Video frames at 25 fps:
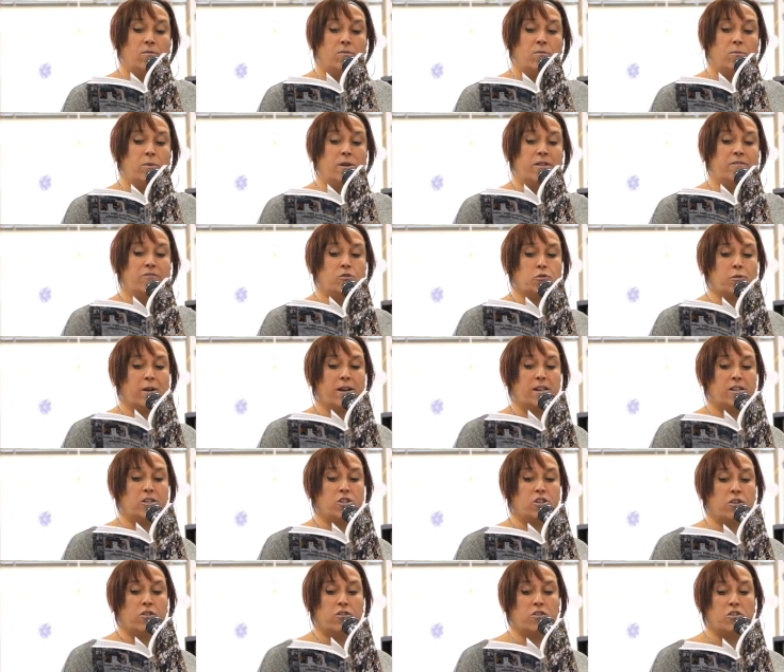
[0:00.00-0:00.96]
We've tried
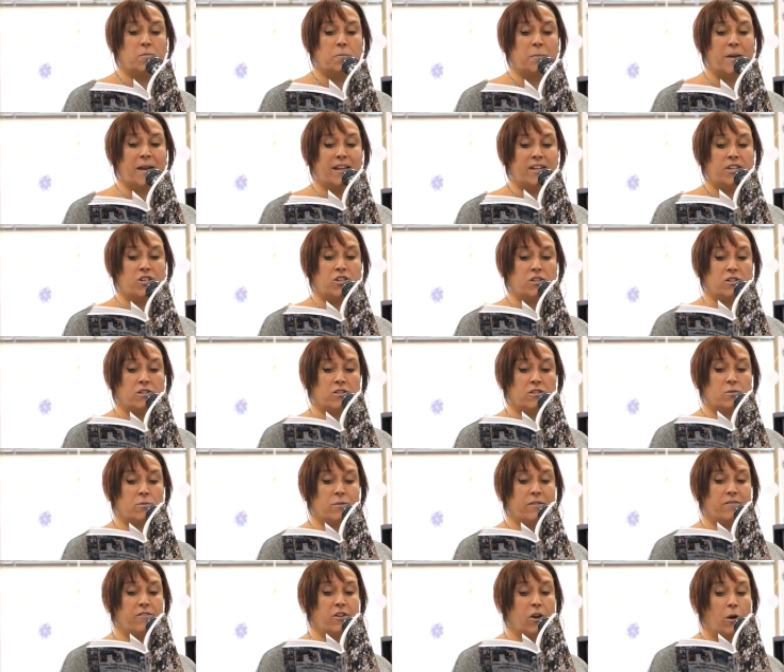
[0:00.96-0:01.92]
each other's
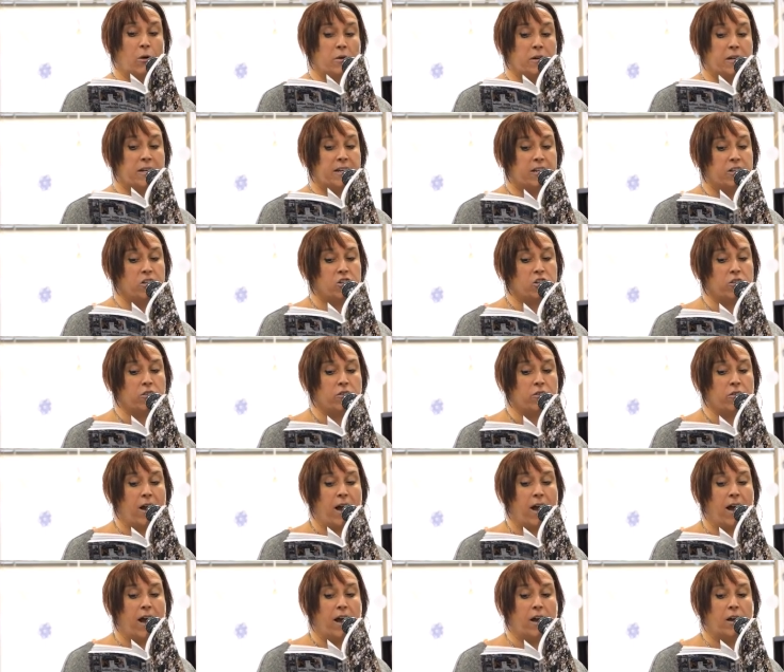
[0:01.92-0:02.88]
patience. We've goaded each other
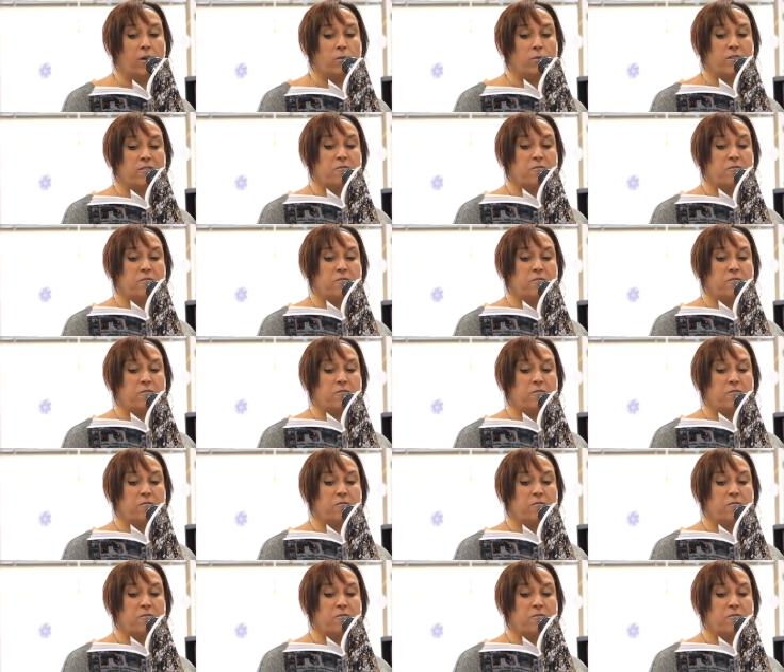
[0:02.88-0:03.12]
on.